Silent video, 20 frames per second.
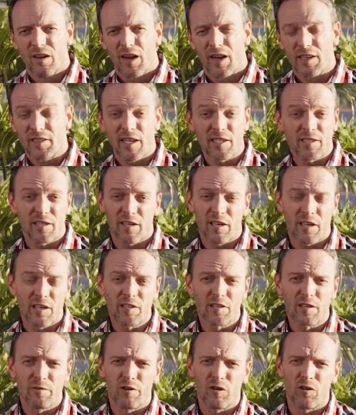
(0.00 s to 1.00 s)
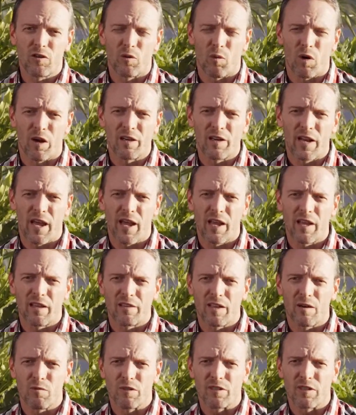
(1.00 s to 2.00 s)
I sat in an interview the one day,
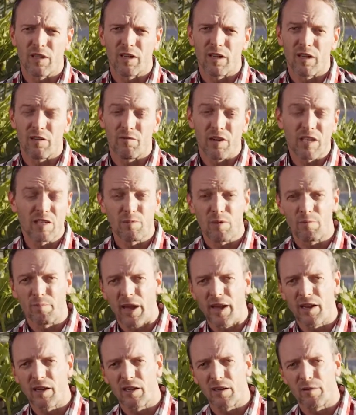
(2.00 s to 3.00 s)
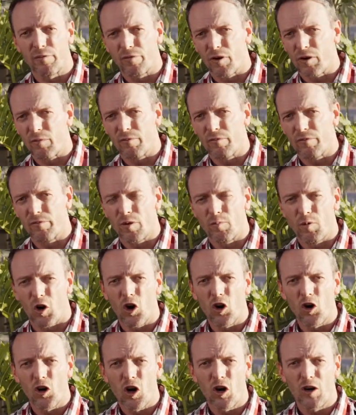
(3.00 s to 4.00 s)
and there was an investment banker from
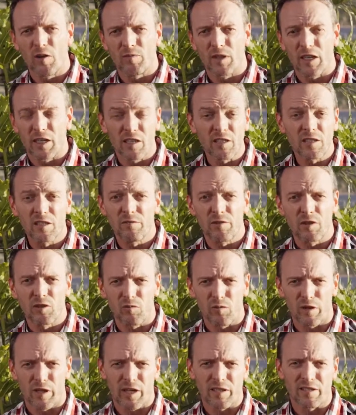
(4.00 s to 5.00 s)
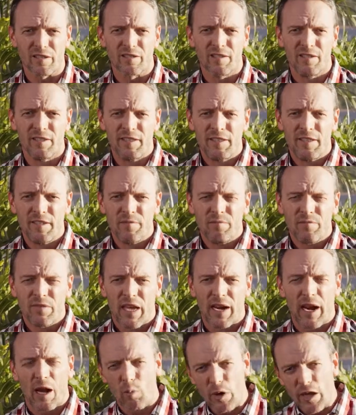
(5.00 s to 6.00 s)
Hong Kong that interviewed with us.
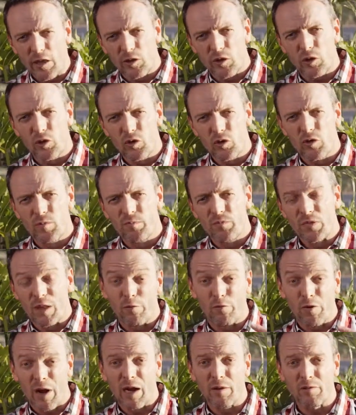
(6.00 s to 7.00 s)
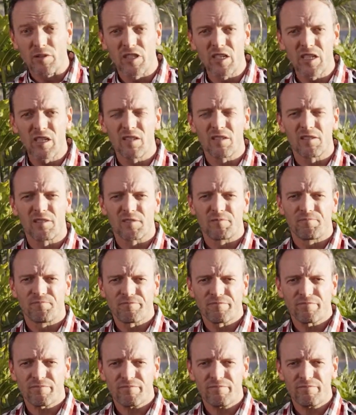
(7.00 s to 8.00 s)
And I went through the 5 C's.
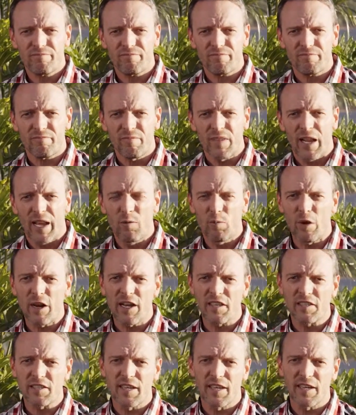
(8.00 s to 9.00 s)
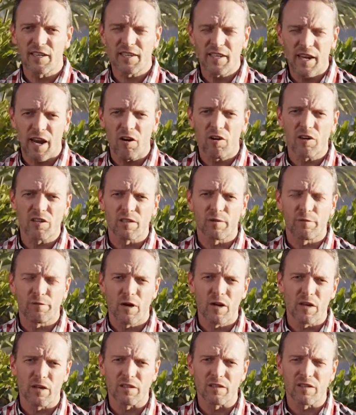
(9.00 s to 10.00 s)
And when I said character
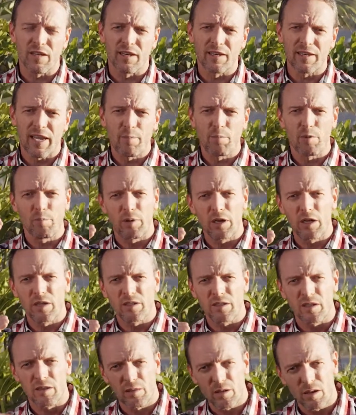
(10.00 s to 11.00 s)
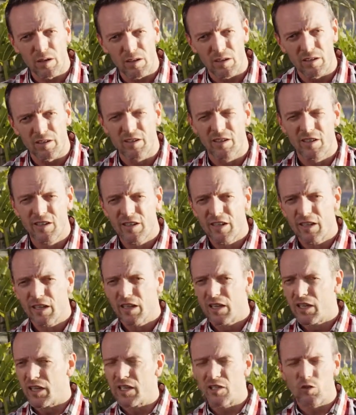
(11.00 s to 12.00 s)
first and capability third,
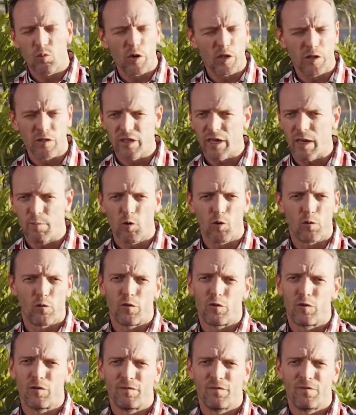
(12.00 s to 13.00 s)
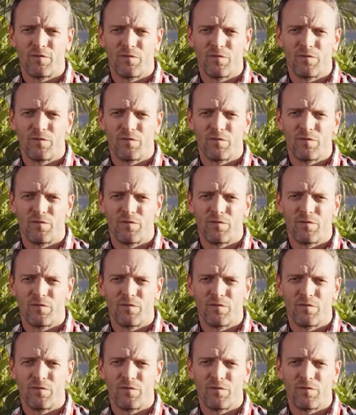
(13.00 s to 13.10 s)
his wheels came off.